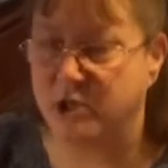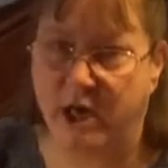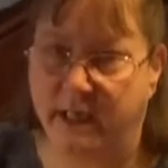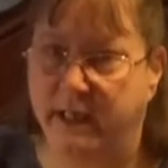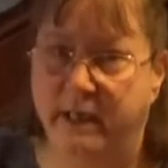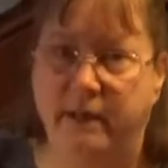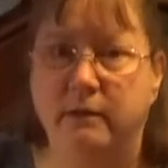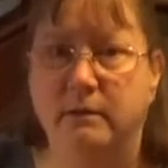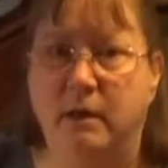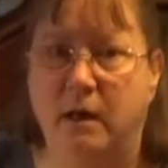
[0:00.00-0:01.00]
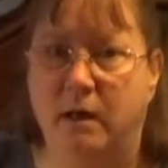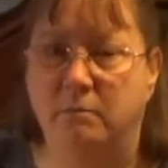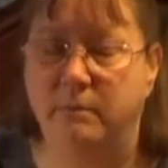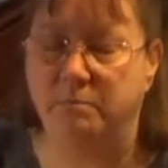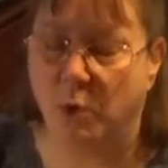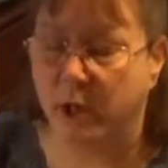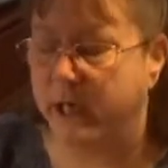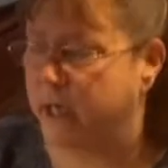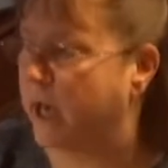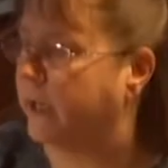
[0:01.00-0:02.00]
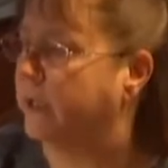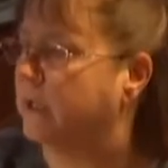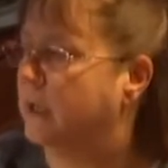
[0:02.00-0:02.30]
checking it morning and night.